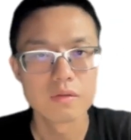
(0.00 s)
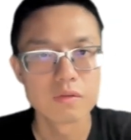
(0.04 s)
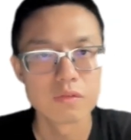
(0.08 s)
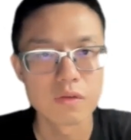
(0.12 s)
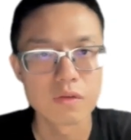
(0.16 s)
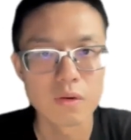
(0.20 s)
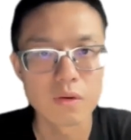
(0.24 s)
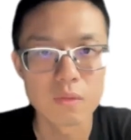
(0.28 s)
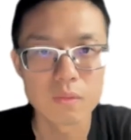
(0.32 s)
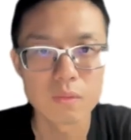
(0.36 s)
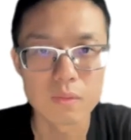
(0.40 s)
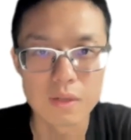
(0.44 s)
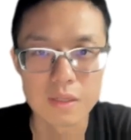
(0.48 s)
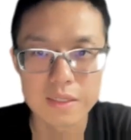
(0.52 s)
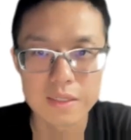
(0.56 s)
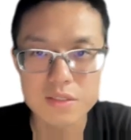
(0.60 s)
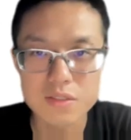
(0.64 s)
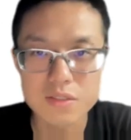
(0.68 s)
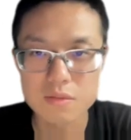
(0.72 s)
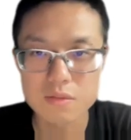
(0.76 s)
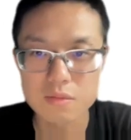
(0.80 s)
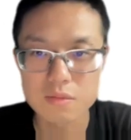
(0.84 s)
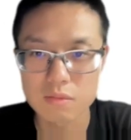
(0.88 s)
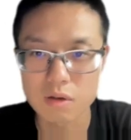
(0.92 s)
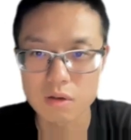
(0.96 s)
So
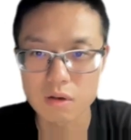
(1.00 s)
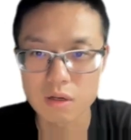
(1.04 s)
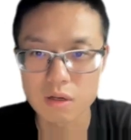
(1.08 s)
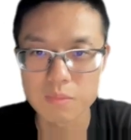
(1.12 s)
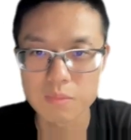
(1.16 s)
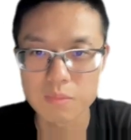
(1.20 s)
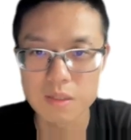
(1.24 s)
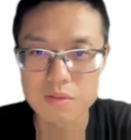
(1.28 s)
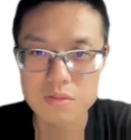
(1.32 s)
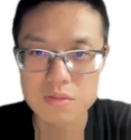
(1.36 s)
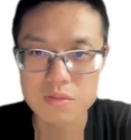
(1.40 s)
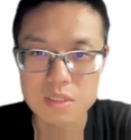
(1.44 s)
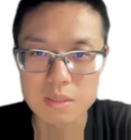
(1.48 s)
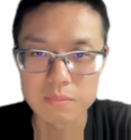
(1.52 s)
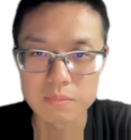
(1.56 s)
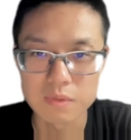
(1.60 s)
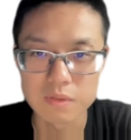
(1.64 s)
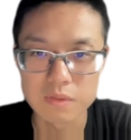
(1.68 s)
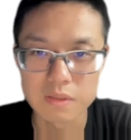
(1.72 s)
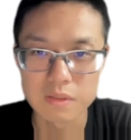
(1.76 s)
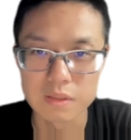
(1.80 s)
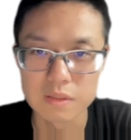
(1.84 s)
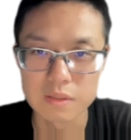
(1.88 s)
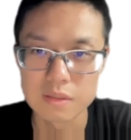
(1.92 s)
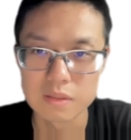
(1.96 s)
let's talk about some
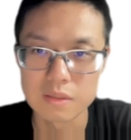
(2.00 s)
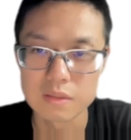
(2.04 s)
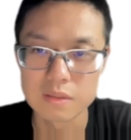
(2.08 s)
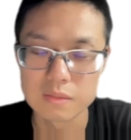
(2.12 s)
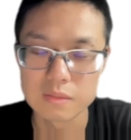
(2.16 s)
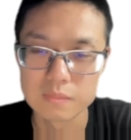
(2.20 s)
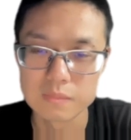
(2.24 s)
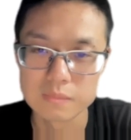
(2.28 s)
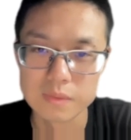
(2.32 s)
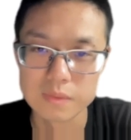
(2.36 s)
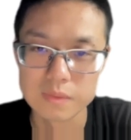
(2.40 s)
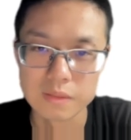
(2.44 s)
of the